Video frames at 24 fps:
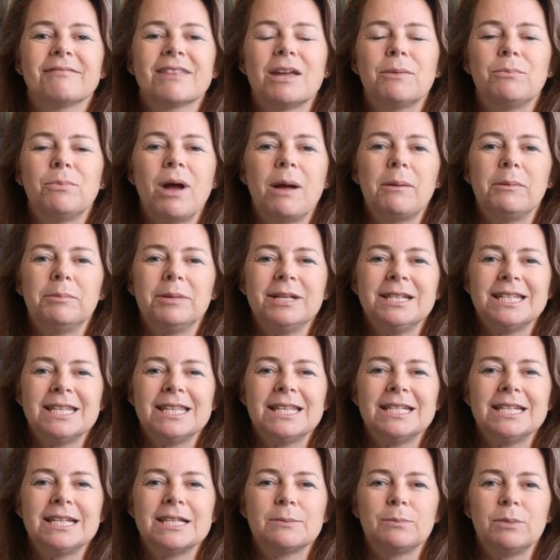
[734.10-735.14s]
probably to
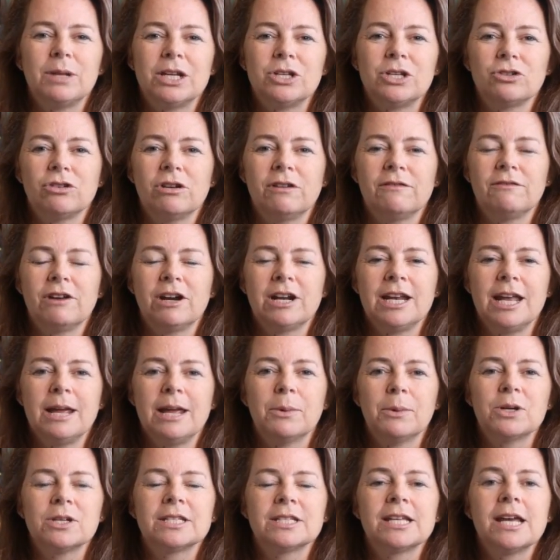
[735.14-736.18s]
the displeasure of our
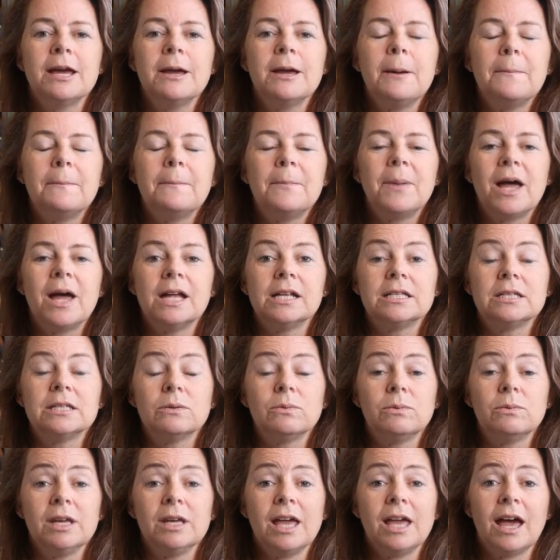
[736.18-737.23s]
neighbors, but
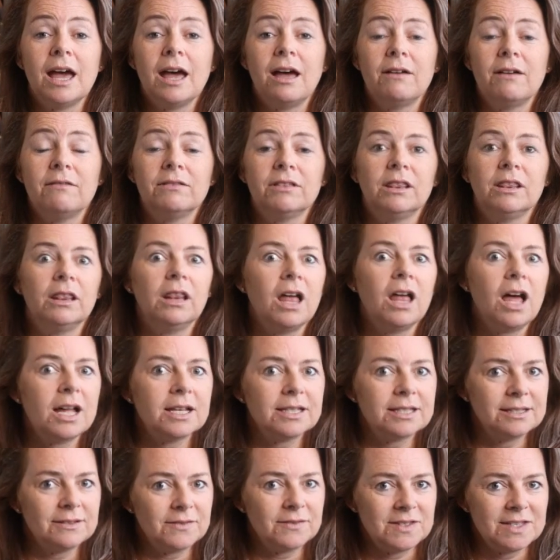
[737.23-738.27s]
we have
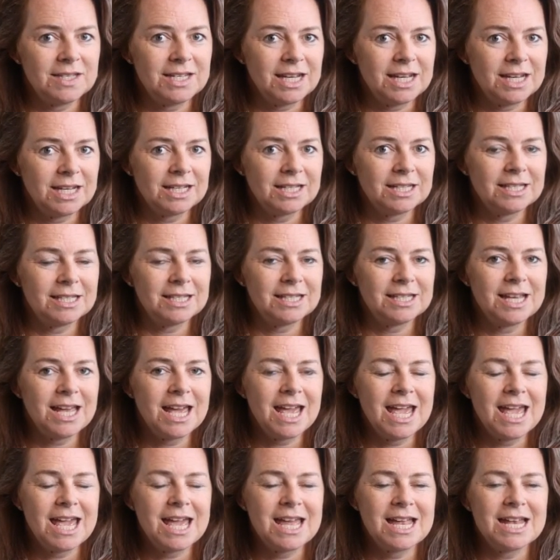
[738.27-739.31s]
lots of sticks
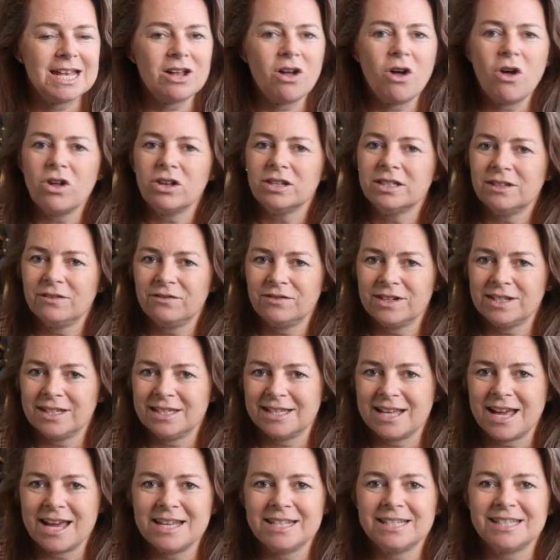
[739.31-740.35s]
and all different
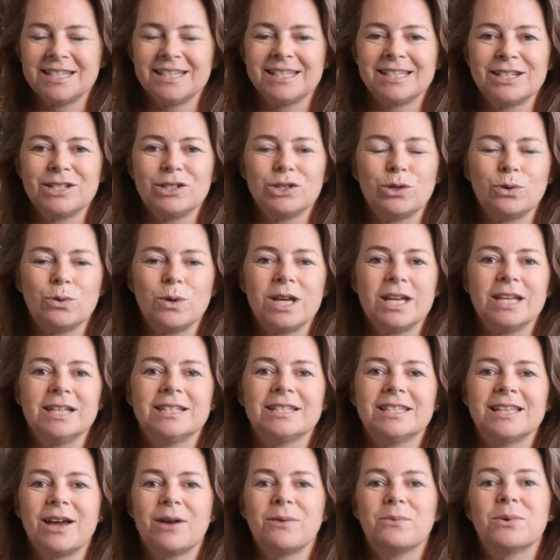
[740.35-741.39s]
sizes and twigs
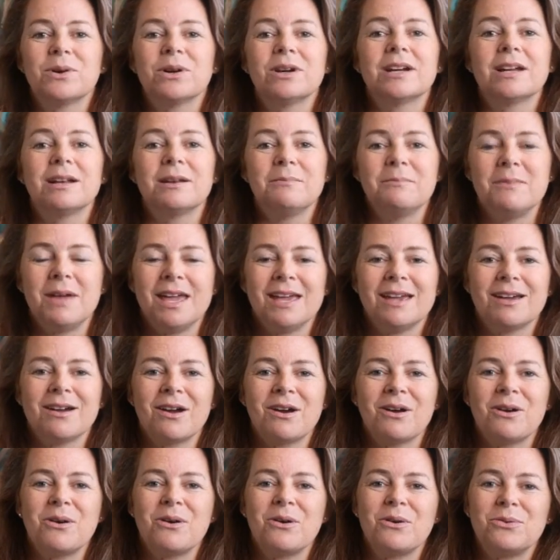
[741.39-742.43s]
that we're going to make
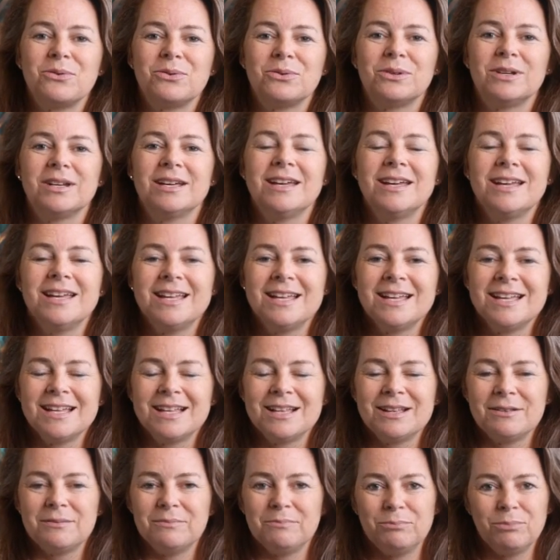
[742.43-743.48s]
our own
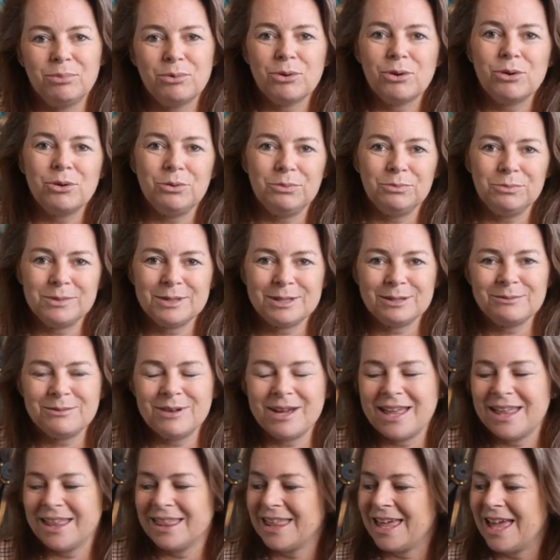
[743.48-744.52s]
brooms
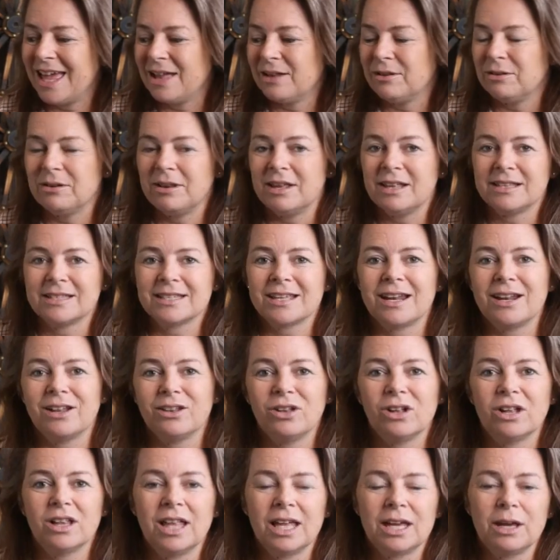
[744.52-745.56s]
with, and it's going to
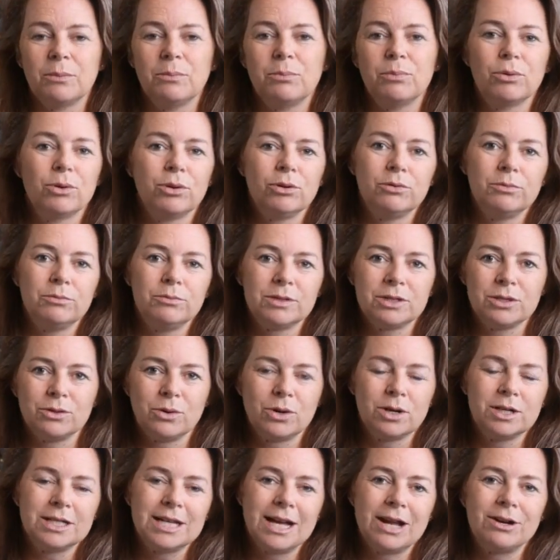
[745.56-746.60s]
look like a broom
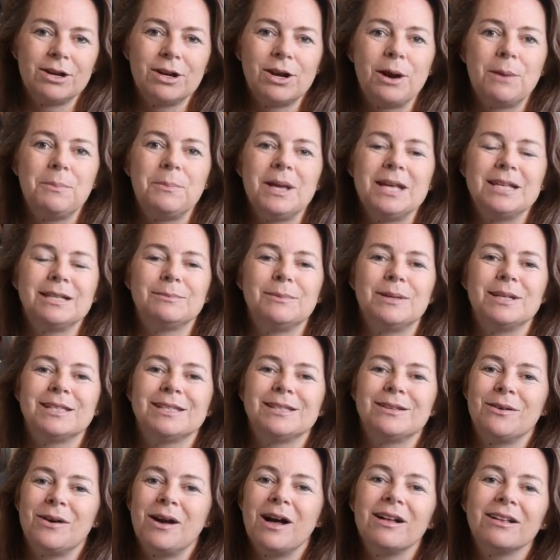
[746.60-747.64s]
store down in our basement.
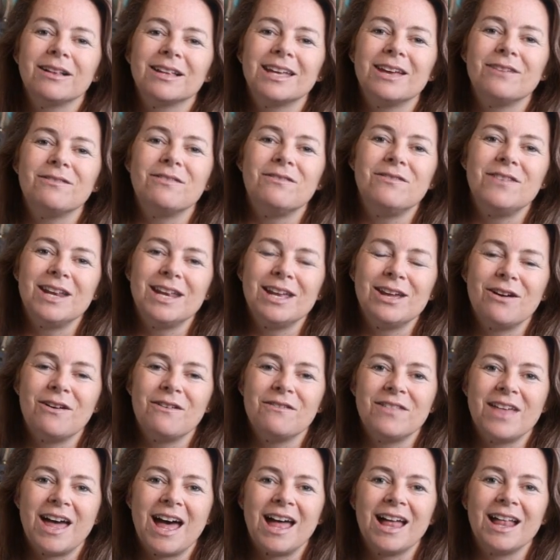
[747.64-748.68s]
So I'll give a video
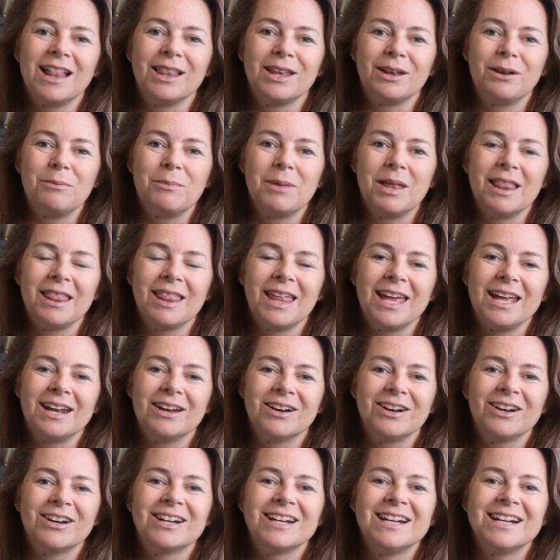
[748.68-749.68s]
of that a little bit later.